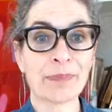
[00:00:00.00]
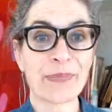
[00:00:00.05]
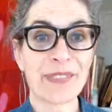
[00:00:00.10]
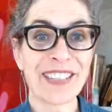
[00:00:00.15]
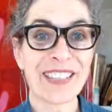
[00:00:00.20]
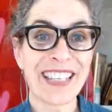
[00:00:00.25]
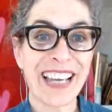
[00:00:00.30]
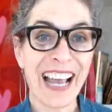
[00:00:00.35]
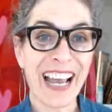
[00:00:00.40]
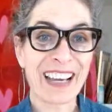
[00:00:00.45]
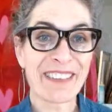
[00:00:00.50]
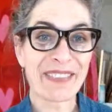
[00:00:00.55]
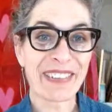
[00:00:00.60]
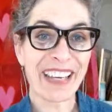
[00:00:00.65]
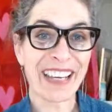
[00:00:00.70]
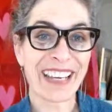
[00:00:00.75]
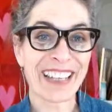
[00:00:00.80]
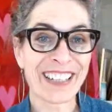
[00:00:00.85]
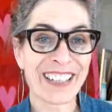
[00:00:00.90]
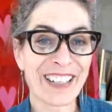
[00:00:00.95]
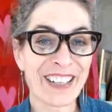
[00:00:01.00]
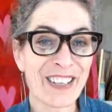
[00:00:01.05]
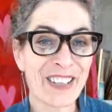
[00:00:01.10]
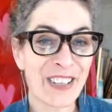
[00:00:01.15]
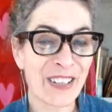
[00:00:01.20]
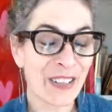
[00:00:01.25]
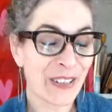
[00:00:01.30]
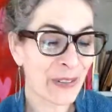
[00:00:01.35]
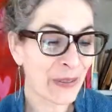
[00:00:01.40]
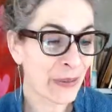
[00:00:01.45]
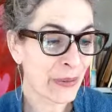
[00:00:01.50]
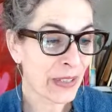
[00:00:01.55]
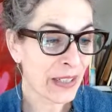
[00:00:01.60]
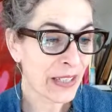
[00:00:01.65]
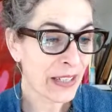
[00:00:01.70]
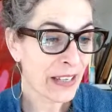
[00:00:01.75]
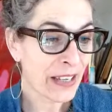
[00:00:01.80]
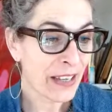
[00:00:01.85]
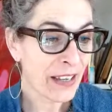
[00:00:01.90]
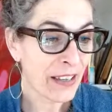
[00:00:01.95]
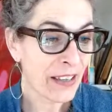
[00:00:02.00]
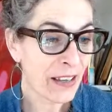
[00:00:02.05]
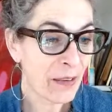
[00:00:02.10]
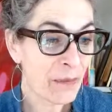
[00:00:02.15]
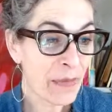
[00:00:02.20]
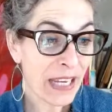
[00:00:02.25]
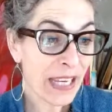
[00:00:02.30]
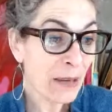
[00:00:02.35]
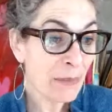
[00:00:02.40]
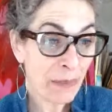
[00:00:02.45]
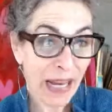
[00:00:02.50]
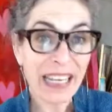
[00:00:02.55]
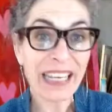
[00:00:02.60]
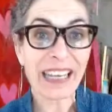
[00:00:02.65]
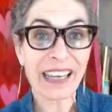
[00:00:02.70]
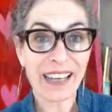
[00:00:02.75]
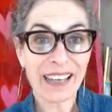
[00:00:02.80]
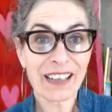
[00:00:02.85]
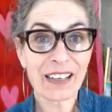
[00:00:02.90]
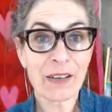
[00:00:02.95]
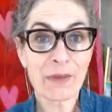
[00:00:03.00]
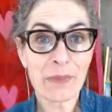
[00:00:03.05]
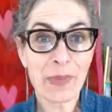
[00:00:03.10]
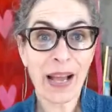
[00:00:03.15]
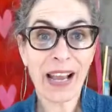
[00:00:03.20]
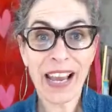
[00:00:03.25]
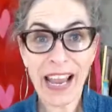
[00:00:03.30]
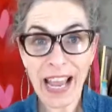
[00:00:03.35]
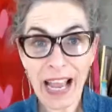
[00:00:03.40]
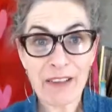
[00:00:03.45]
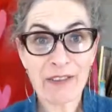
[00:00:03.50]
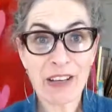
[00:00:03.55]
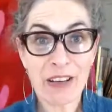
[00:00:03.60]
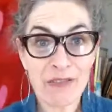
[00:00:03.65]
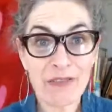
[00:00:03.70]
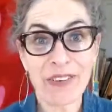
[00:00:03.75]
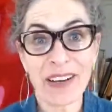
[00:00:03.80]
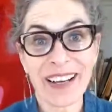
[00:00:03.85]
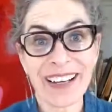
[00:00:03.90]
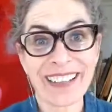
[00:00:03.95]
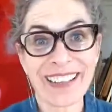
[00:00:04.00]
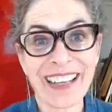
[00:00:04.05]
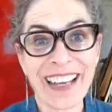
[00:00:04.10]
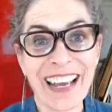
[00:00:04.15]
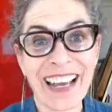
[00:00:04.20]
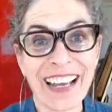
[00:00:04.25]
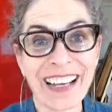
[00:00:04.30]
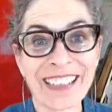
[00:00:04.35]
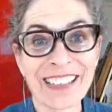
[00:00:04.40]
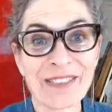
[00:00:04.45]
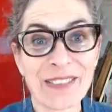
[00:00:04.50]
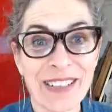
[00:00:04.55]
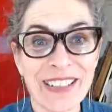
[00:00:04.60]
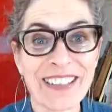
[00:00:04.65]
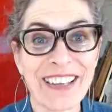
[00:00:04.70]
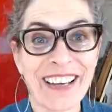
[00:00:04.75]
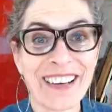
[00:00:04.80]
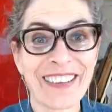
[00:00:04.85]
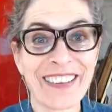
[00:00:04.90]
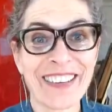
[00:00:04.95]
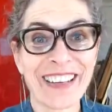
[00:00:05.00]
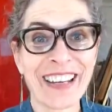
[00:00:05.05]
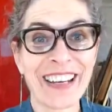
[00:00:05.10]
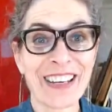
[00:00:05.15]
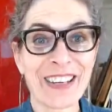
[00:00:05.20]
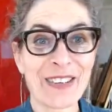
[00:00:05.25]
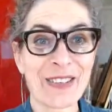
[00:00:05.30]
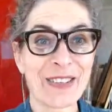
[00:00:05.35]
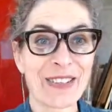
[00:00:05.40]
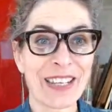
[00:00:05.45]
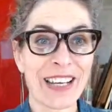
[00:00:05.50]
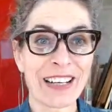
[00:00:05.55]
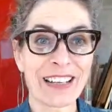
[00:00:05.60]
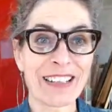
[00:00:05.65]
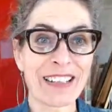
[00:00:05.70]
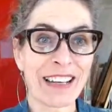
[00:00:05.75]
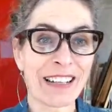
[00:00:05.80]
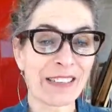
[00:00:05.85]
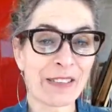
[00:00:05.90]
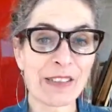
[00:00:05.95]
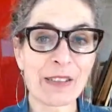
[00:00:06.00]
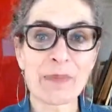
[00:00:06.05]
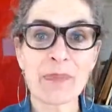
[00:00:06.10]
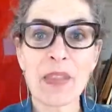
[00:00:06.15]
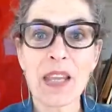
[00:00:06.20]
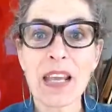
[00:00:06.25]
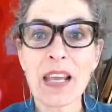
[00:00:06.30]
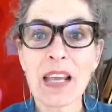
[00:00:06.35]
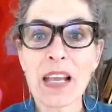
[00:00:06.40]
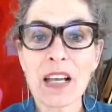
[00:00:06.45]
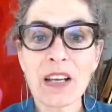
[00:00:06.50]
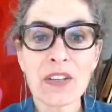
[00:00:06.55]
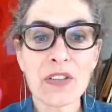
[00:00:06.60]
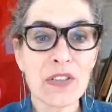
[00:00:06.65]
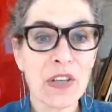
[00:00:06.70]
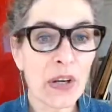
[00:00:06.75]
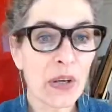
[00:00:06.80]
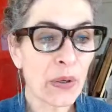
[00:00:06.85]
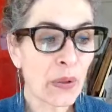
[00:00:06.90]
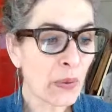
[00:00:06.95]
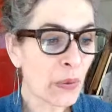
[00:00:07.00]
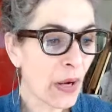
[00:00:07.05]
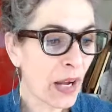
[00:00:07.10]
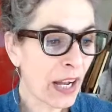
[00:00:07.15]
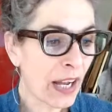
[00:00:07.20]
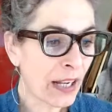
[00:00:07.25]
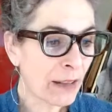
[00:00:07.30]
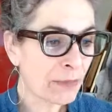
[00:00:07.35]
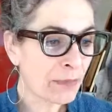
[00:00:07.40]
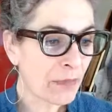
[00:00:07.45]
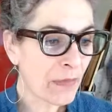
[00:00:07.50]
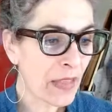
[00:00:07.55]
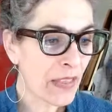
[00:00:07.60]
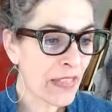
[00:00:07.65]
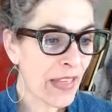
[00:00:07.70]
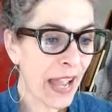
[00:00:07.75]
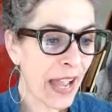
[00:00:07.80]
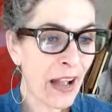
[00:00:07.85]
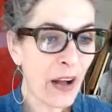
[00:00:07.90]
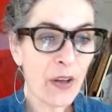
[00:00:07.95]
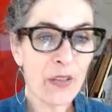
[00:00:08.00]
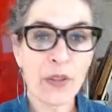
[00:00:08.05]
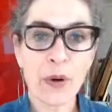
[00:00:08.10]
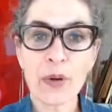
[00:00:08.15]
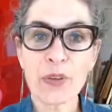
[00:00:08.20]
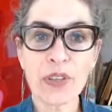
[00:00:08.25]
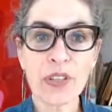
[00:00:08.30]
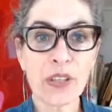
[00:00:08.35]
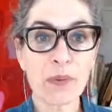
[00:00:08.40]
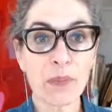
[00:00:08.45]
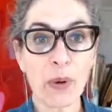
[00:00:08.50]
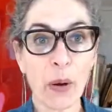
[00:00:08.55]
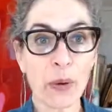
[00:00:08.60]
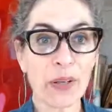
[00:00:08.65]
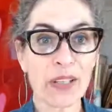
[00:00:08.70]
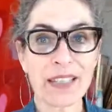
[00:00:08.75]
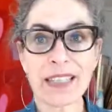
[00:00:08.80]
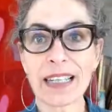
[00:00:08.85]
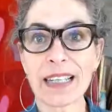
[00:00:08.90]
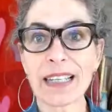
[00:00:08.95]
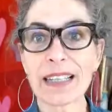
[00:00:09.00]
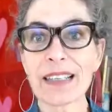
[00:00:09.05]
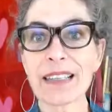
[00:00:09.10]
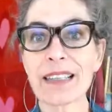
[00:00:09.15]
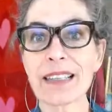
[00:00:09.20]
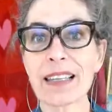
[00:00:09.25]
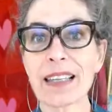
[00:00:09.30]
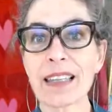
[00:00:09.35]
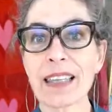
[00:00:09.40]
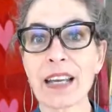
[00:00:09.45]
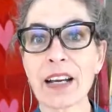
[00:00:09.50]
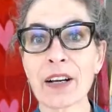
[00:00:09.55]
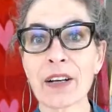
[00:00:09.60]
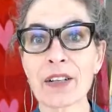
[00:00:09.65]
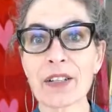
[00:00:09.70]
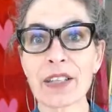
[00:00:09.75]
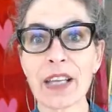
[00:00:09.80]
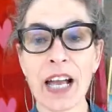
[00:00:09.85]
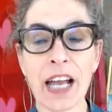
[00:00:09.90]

dive into making money by having fun and recycling used textiles. So those are the bonuses. There's